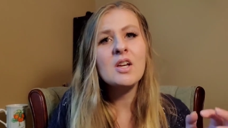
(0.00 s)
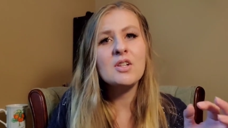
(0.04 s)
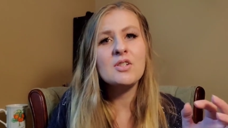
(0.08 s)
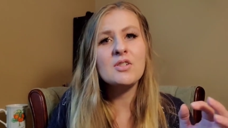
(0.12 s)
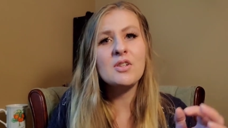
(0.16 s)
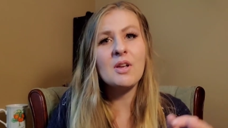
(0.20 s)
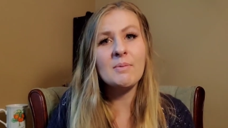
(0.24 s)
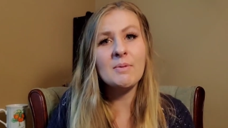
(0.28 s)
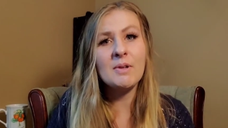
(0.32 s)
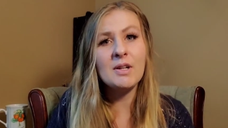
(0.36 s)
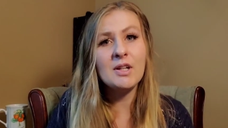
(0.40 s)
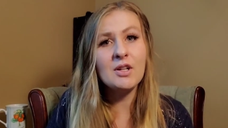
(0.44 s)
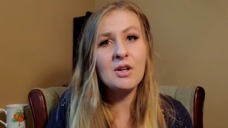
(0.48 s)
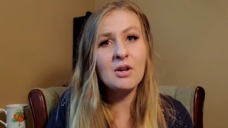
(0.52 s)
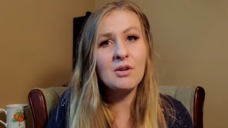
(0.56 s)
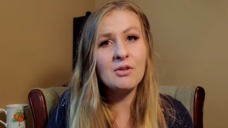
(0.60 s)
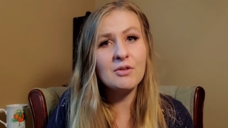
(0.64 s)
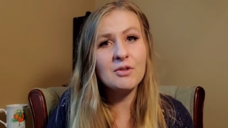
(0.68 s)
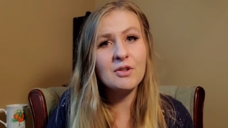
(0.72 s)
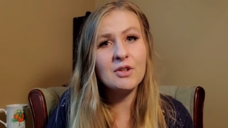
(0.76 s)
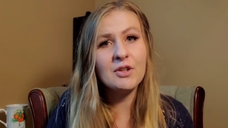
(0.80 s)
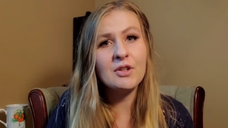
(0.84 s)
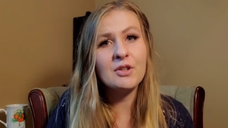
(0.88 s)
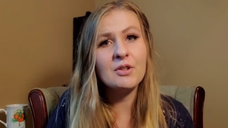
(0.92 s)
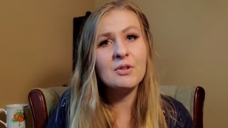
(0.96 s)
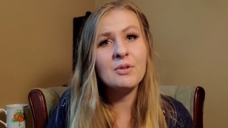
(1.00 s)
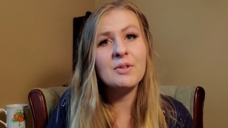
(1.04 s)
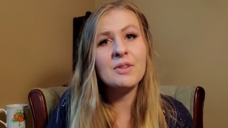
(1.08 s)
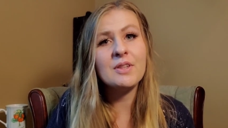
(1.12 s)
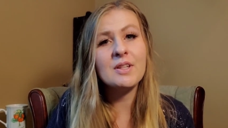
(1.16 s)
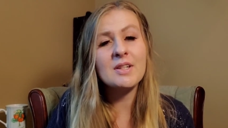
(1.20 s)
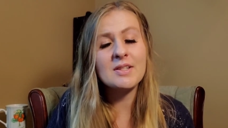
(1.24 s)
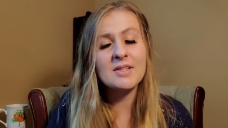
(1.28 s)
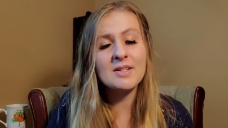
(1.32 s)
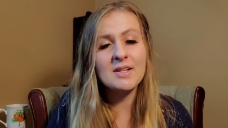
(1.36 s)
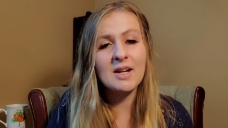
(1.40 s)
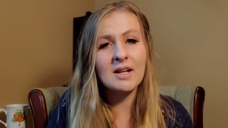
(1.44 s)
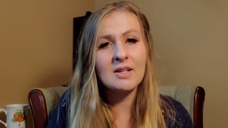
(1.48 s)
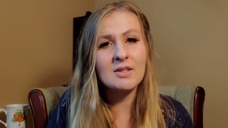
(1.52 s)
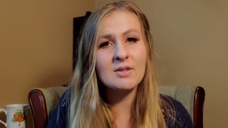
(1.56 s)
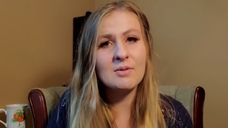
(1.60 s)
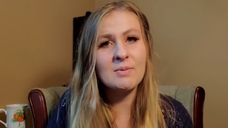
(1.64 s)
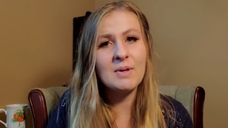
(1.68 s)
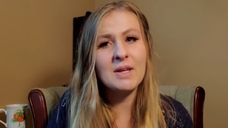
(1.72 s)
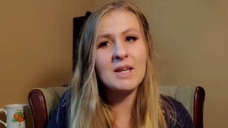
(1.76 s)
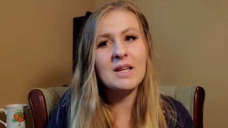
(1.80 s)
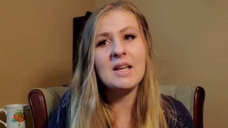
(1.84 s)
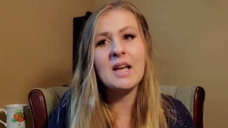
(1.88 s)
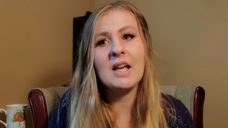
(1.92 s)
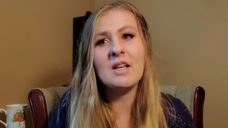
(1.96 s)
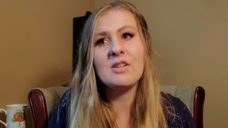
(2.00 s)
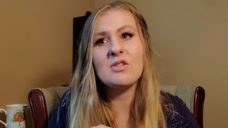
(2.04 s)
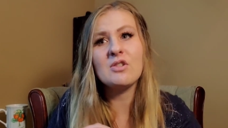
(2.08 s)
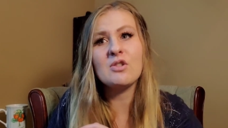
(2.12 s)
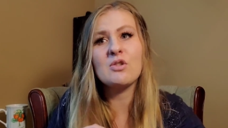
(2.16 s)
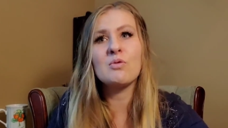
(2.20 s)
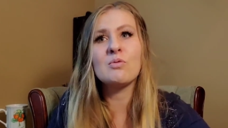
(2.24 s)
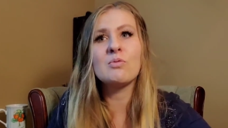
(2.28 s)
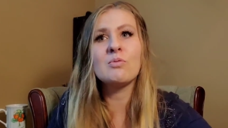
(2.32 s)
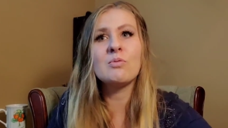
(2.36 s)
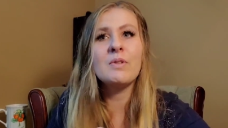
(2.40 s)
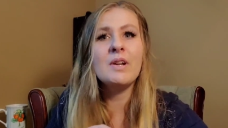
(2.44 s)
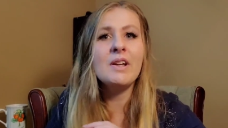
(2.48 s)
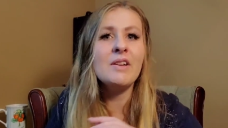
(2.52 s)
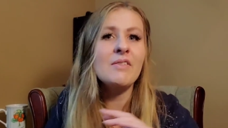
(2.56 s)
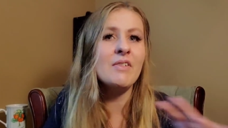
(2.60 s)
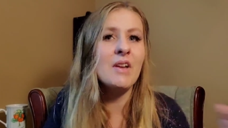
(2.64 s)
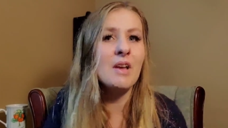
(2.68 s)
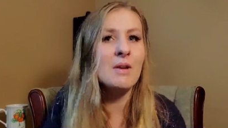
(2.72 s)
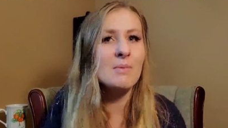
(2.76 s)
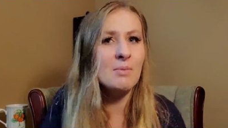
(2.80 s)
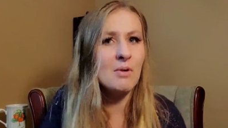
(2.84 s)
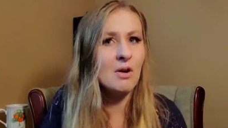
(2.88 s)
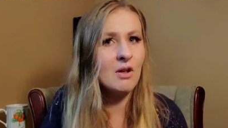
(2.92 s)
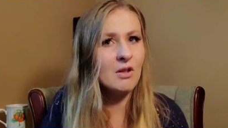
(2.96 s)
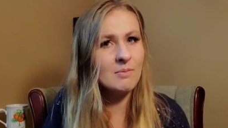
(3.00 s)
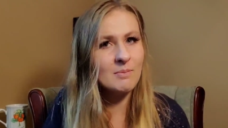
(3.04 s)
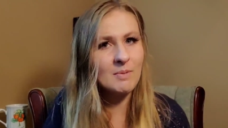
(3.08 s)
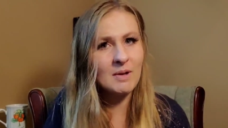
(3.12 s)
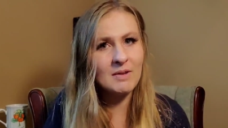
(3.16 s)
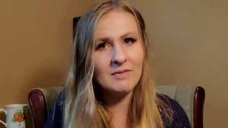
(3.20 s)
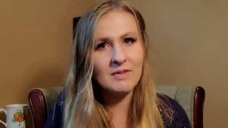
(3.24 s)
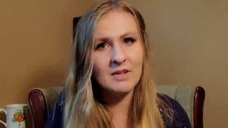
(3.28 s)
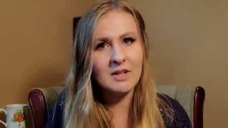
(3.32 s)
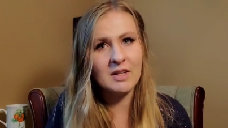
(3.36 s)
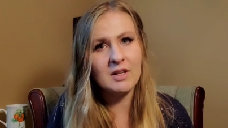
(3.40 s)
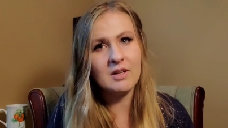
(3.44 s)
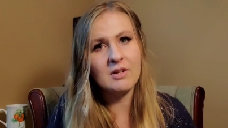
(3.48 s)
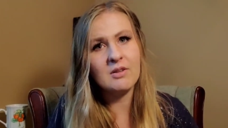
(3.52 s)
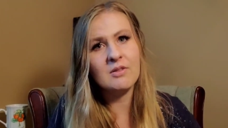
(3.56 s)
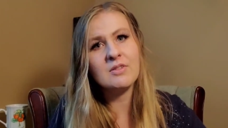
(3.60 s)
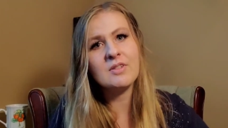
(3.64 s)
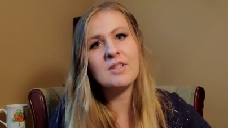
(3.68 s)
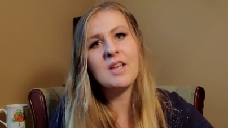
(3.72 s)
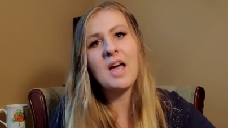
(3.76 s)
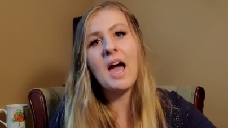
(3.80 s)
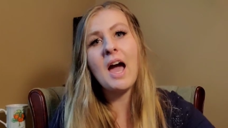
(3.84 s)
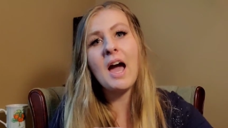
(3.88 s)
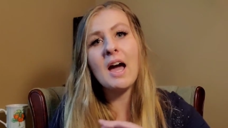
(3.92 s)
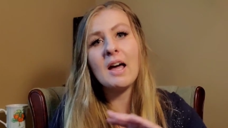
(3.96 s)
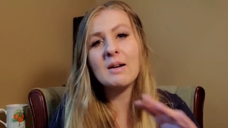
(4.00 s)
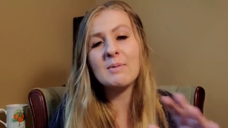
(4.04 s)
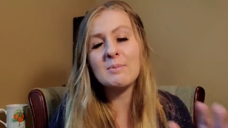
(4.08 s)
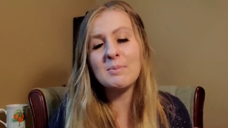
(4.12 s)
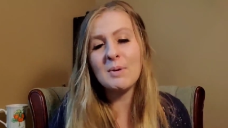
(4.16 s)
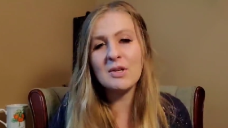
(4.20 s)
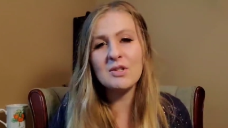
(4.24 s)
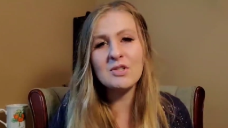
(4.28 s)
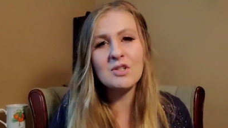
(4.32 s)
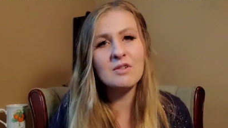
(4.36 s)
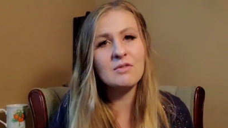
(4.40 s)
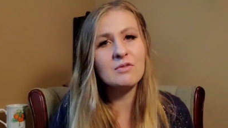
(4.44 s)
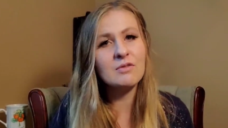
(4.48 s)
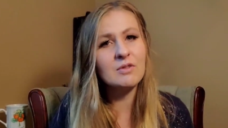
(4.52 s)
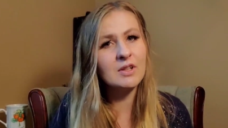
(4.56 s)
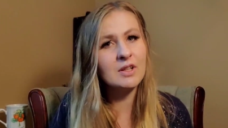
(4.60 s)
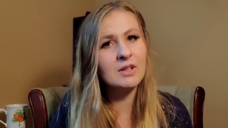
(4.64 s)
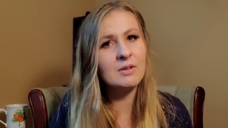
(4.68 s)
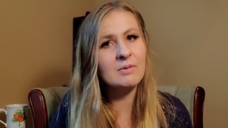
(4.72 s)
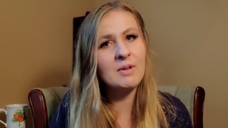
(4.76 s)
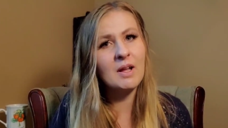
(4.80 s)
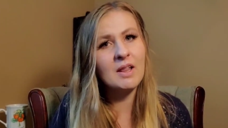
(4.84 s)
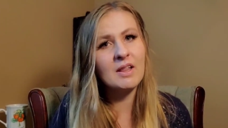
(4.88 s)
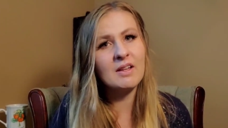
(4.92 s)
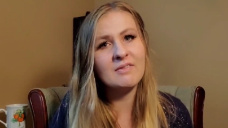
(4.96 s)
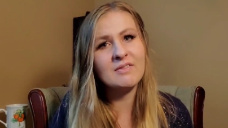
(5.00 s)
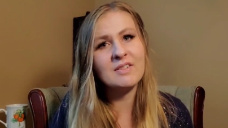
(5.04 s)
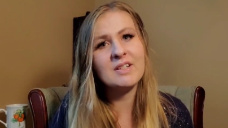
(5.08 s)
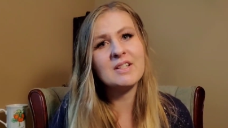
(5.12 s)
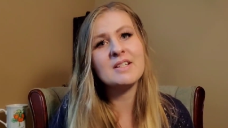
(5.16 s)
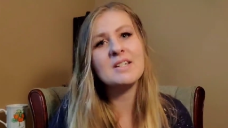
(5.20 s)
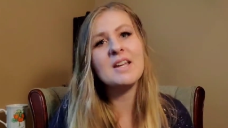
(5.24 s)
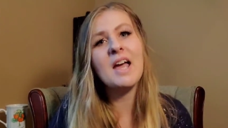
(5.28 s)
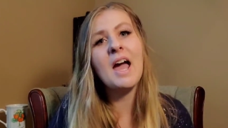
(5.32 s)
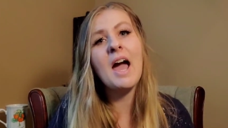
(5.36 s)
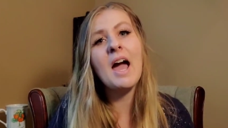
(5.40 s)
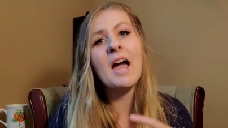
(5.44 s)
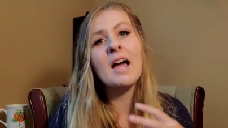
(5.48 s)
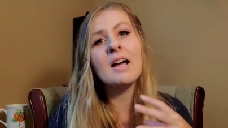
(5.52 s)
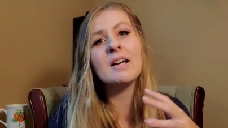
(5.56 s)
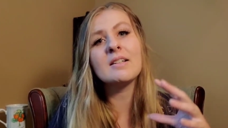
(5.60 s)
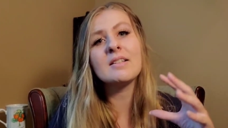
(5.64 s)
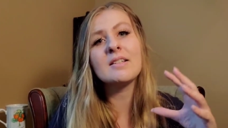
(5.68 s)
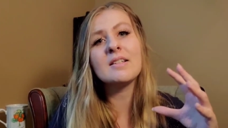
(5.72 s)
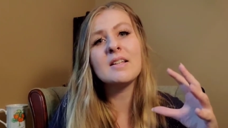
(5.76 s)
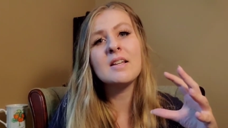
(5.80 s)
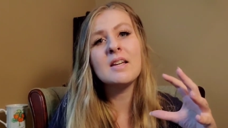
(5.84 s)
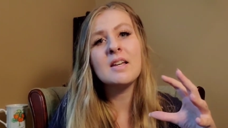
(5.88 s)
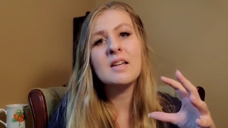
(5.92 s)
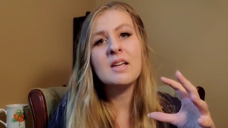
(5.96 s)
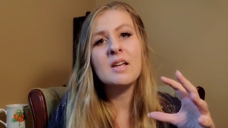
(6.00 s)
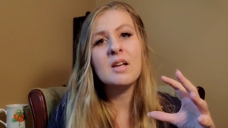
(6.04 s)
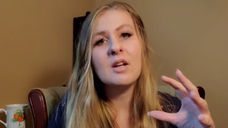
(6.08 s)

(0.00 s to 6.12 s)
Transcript: So I'm going to go through this next week and just revamp all of my videos, add a bunch of really relevant tags,